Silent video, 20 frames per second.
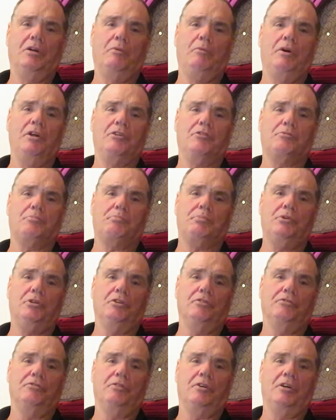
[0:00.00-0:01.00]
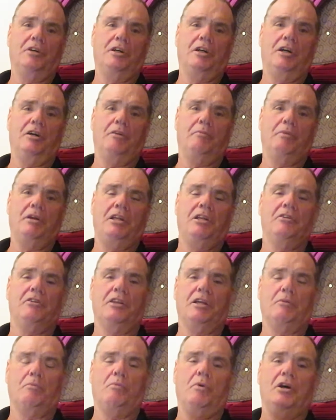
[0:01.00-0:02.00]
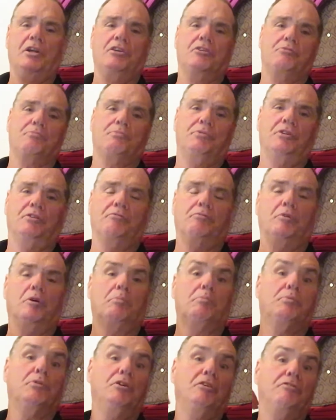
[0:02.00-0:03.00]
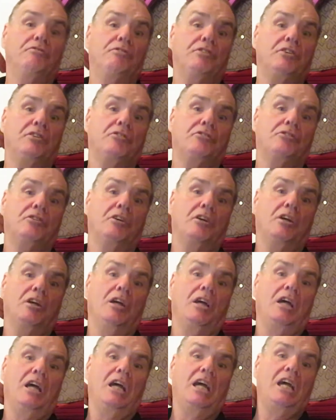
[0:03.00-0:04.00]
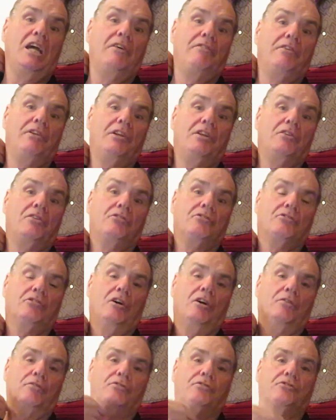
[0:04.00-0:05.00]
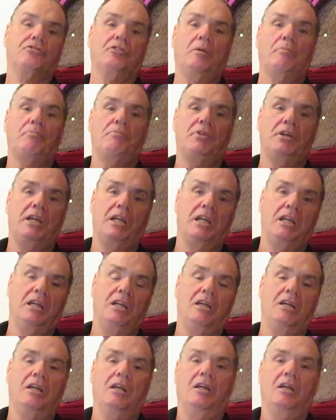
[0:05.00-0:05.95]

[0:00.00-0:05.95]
what is proof? I went into that. What is proof? Well, proof is evidence of something,